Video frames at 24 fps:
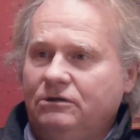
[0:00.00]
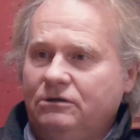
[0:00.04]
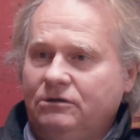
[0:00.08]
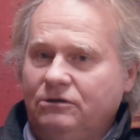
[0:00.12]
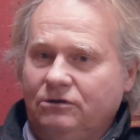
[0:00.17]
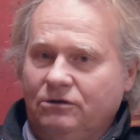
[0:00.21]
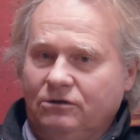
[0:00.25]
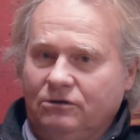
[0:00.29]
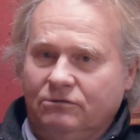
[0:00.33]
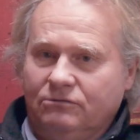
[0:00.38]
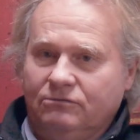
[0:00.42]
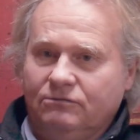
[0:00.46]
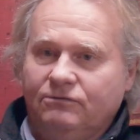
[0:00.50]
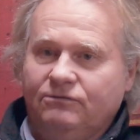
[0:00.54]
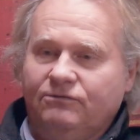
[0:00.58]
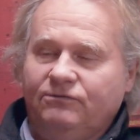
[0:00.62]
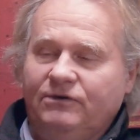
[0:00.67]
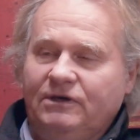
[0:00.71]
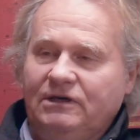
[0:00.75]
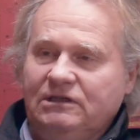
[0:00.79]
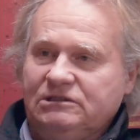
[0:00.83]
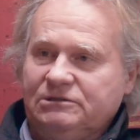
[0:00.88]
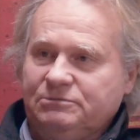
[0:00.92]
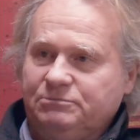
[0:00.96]
You know,
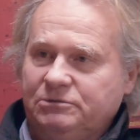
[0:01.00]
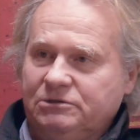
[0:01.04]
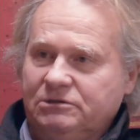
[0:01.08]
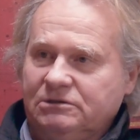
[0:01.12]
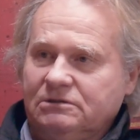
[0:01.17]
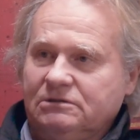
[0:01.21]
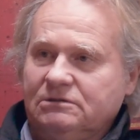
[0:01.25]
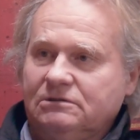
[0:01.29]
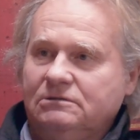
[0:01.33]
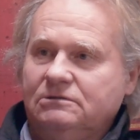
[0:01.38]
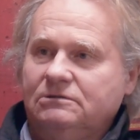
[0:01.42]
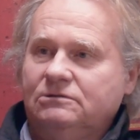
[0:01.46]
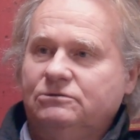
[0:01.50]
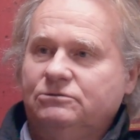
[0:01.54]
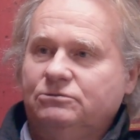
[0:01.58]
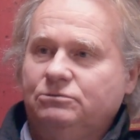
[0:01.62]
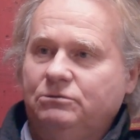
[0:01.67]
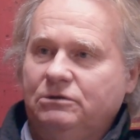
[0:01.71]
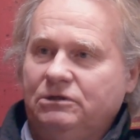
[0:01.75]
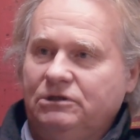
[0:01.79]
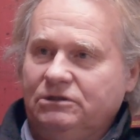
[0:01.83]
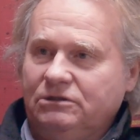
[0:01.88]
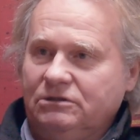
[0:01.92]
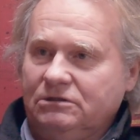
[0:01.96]
Facebook,
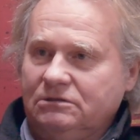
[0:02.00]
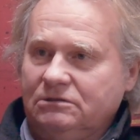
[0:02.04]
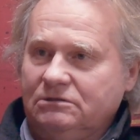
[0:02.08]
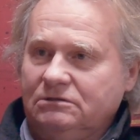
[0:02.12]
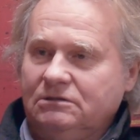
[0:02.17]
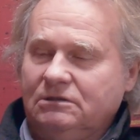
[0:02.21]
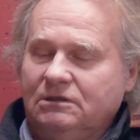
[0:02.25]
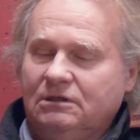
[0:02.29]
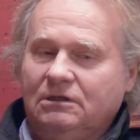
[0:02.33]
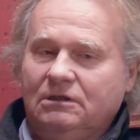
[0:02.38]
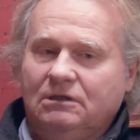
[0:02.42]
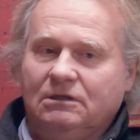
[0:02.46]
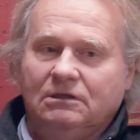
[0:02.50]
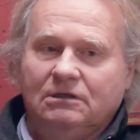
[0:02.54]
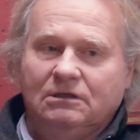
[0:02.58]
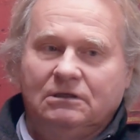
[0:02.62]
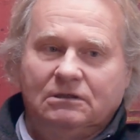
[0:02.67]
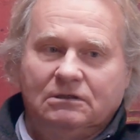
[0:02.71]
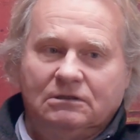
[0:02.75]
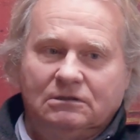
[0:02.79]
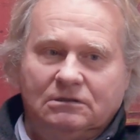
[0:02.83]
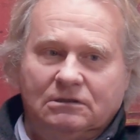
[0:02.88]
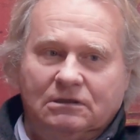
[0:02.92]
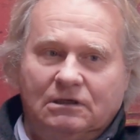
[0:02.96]
Twitter,
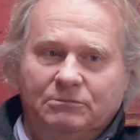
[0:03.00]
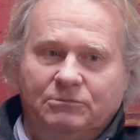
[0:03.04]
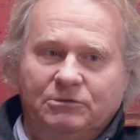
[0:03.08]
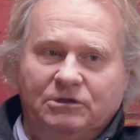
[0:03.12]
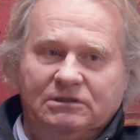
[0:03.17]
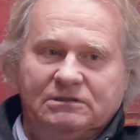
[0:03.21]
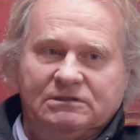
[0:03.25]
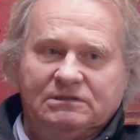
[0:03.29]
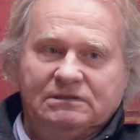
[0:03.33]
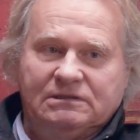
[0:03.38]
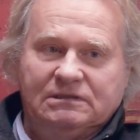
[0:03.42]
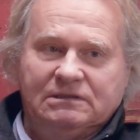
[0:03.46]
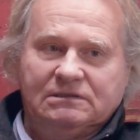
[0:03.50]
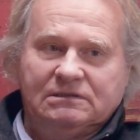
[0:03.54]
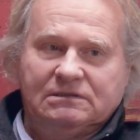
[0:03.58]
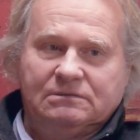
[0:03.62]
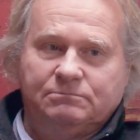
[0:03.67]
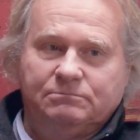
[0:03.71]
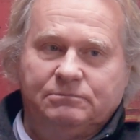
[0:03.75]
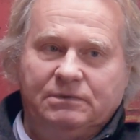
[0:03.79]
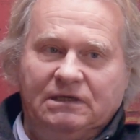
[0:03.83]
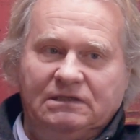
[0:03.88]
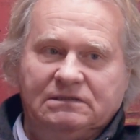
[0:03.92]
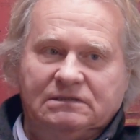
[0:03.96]
I mean, six
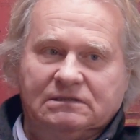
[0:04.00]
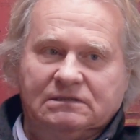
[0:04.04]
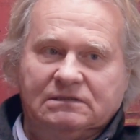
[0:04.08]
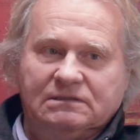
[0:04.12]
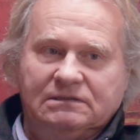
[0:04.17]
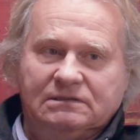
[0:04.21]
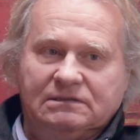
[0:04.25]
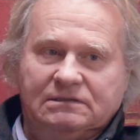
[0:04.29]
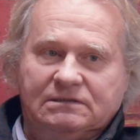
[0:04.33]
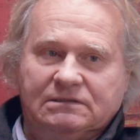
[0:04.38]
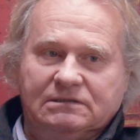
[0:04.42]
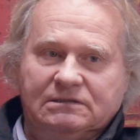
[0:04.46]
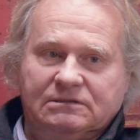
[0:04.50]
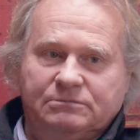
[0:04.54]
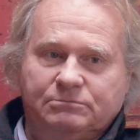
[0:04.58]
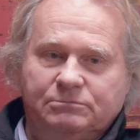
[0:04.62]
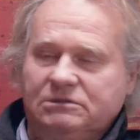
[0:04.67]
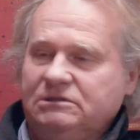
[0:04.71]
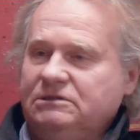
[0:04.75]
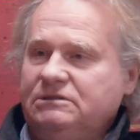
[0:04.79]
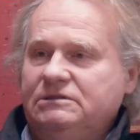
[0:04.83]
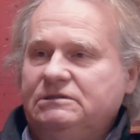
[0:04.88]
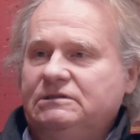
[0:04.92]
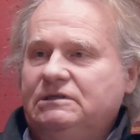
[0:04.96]
basically six
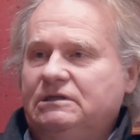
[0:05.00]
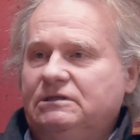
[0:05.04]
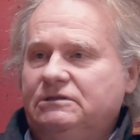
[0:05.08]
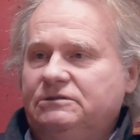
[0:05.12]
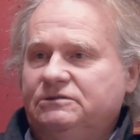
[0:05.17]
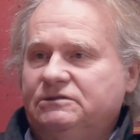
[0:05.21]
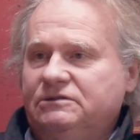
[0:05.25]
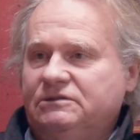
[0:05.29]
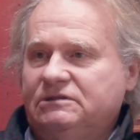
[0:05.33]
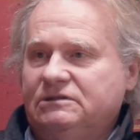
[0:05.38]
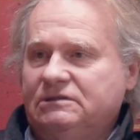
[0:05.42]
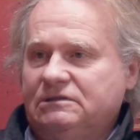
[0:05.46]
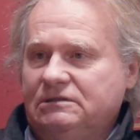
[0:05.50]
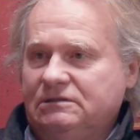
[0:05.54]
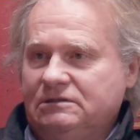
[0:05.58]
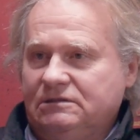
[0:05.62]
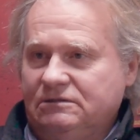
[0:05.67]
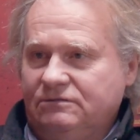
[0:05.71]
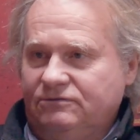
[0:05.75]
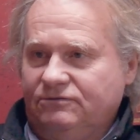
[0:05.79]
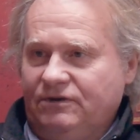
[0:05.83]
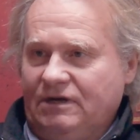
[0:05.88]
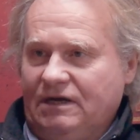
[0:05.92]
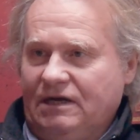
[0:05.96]
billionaires in
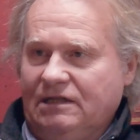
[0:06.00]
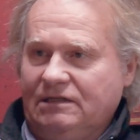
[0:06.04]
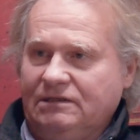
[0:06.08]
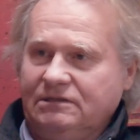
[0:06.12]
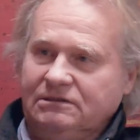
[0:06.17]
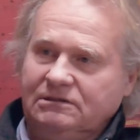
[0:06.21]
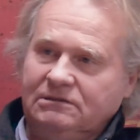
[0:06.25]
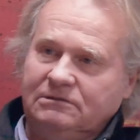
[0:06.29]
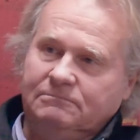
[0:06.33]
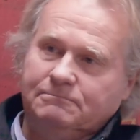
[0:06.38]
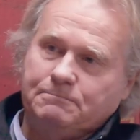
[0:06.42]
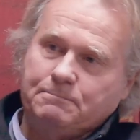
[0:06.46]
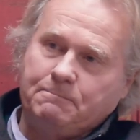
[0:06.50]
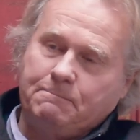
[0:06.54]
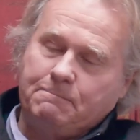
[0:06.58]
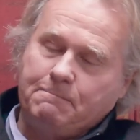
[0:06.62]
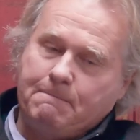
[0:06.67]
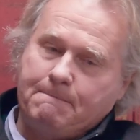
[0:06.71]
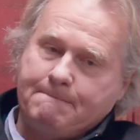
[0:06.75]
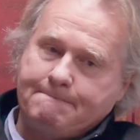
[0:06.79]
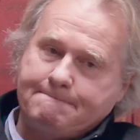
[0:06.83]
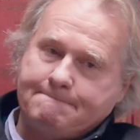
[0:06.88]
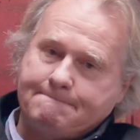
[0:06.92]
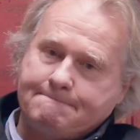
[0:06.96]
Silicon Valley
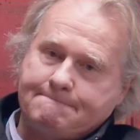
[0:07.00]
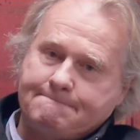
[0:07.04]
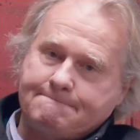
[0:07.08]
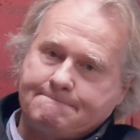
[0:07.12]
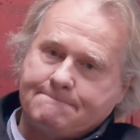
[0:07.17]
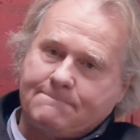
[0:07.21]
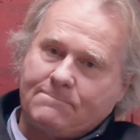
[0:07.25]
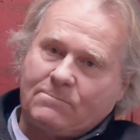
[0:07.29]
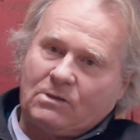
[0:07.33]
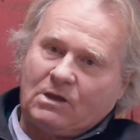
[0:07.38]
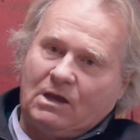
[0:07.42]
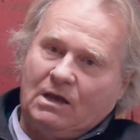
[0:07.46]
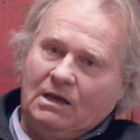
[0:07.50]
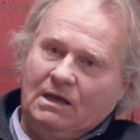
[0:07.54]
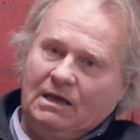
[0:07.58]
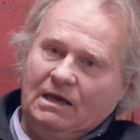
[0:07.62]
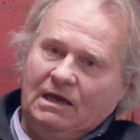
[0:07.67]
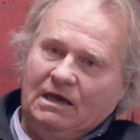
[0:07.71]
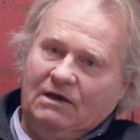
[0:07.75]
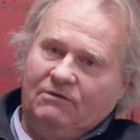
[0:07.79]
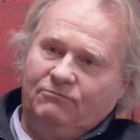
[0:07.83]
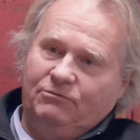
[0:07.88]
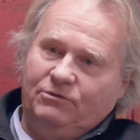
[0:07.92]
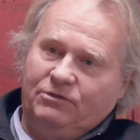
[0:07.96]

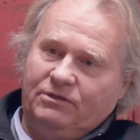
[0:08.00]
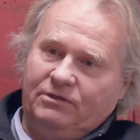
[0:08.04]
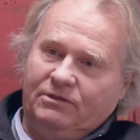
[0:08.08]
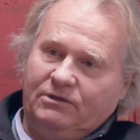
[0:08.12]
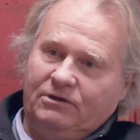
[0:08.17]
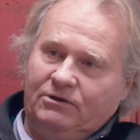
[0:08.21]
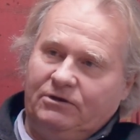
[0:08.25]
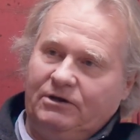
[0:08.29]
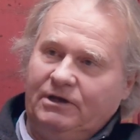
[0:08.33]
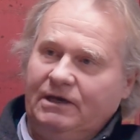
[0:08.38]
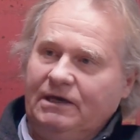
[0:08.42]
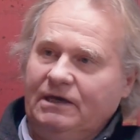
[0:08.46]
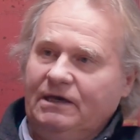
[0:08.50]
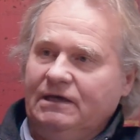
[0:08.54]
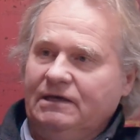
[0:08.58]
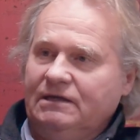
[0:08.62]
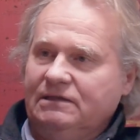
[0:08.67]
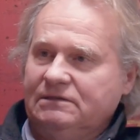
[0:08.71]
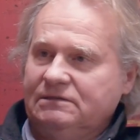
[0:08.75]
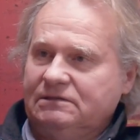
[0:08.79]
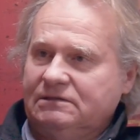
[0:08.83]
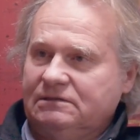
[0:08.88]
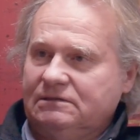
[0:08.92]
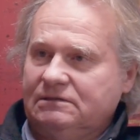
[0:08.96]
have within their
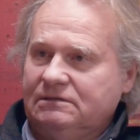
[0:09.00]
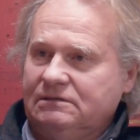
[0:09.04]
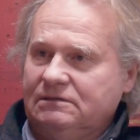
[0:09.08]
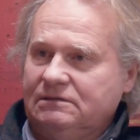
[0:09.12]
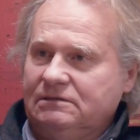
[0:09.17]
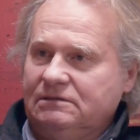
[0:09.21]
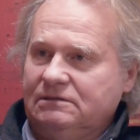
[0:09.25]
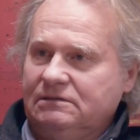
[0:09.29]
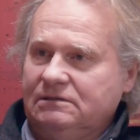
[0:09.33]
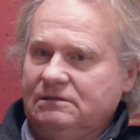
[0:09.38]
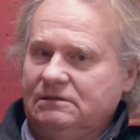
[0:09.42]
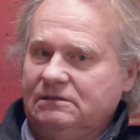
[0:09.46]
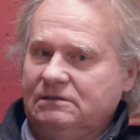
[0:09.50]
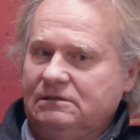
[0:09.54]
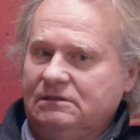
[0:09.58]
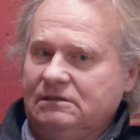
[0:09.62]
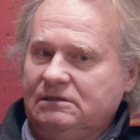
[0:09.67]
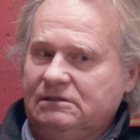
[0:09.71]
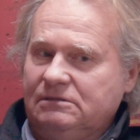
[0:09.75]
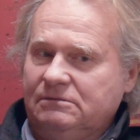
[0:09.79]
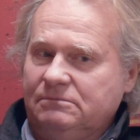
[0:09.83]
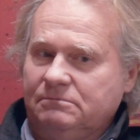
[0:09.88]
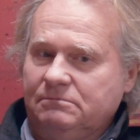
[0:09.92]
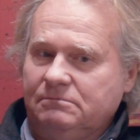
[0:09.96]
hands
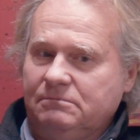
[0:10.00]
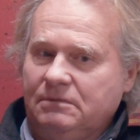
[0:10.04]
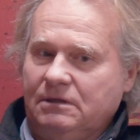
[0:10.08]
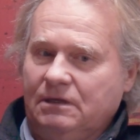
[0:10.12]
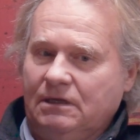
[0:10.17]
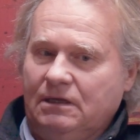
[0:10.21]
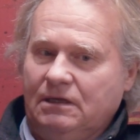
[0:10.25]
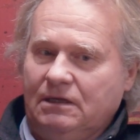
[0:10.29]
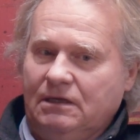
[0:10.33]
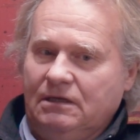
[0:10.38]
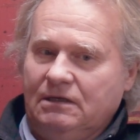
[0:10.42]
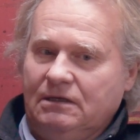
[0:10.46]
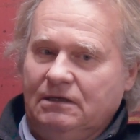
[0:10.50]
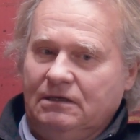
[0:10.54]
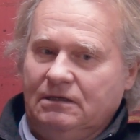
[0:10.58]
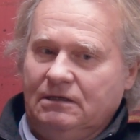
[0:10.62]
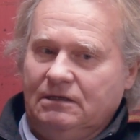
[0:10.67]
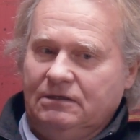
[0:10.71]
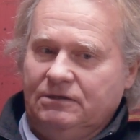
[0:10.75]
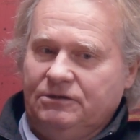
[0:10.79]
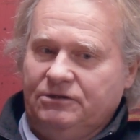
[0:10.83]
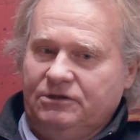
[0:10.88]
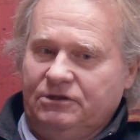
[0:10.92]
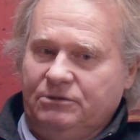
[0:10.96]
um,
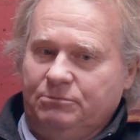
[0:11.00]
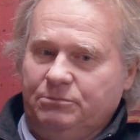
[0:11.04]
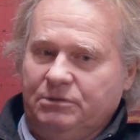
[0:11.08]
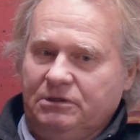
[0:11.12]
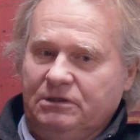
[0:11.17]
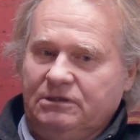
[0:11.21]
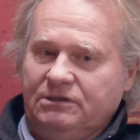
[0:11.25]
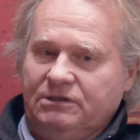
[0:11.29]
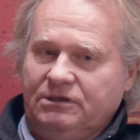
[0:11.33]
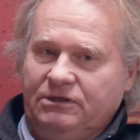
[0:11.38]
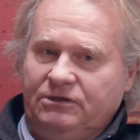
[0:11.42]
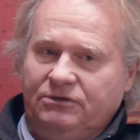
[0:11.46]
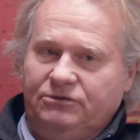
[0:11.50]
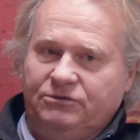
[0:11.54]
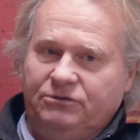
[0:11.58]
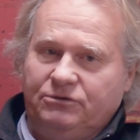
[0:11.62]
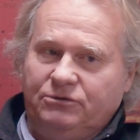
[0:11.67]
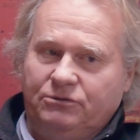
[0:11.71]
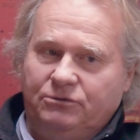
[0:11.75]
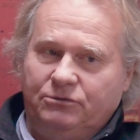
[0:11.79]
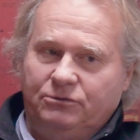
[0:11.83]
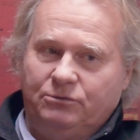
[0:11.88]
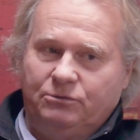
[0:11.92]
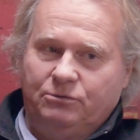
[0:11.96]
the ability
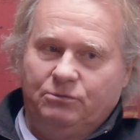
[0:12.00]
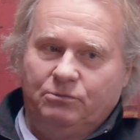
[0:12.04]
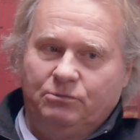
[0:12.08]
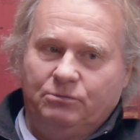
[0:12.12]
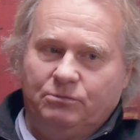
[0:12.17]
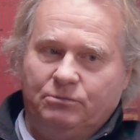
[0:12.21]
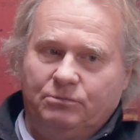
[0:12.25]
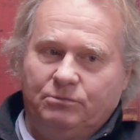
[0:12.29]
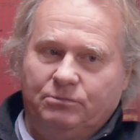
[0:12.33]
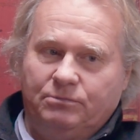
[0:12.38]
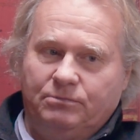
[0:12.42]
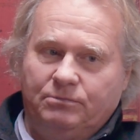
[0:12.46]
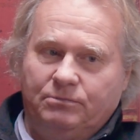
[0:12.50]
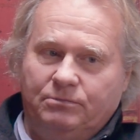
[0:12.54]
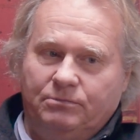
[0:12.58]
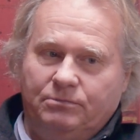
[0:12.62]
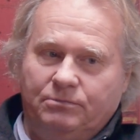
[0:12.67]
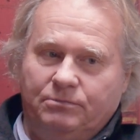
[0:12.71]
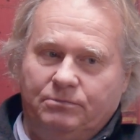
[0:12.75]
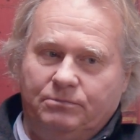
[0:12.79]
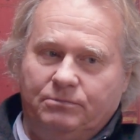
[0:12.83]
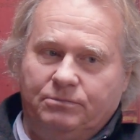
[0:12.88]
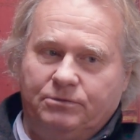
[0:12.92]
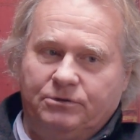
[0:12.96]
to
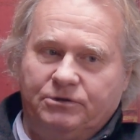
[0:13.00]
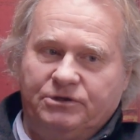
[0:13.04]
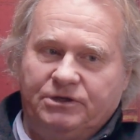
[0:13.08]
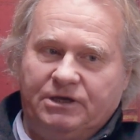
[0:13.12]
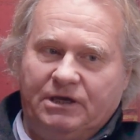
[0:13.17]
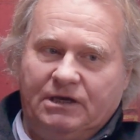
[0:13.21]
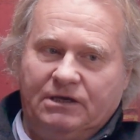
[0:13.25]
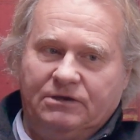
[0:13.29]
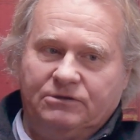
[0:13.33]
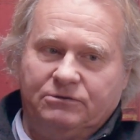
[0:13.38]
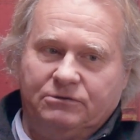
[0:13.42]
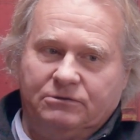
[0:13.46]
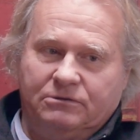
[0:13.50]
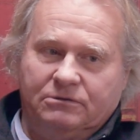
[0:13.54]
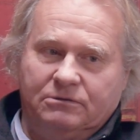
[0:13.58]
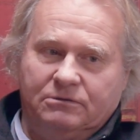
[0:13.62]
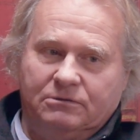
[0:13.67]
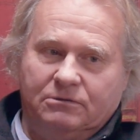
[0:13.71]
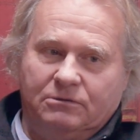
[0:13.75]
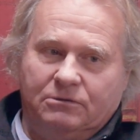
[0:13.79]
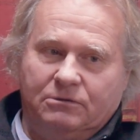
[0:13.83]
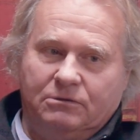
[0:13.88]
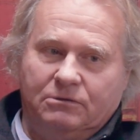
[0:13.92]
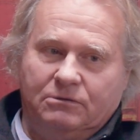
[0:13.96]
protect
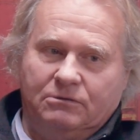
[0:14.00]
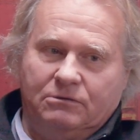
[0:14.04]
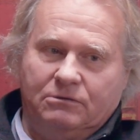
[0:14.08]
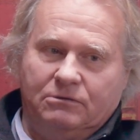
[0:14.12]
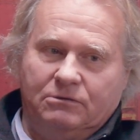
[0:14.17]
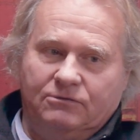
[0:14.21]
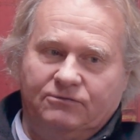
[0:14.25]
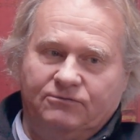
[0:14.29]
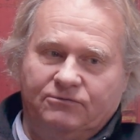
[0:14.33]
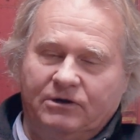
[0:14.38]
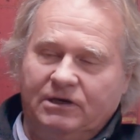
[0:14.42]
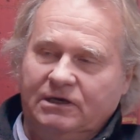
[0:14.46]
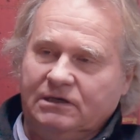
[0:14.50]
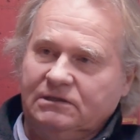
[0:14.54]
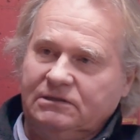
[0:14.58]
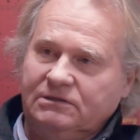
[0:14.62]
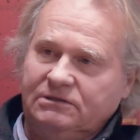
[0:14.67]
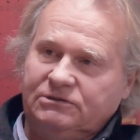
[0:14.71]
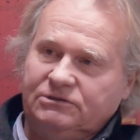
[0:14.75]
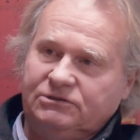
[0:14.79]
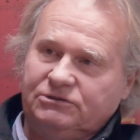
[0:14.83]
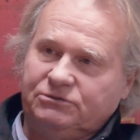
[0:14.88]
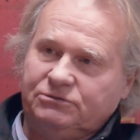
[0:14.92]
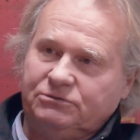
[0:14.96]
or, or, or
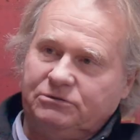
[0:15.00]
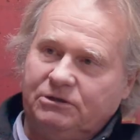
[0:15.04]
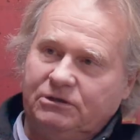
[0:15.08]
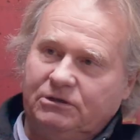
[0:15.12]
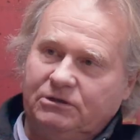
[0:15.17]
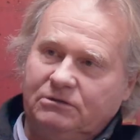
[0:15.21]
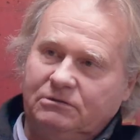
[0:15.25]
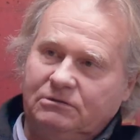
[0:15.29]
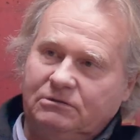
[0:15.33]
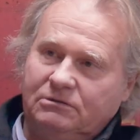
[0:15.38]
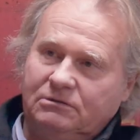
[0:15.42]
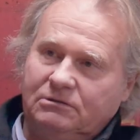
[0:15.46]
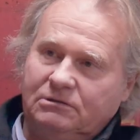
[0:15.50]
frankly destroy our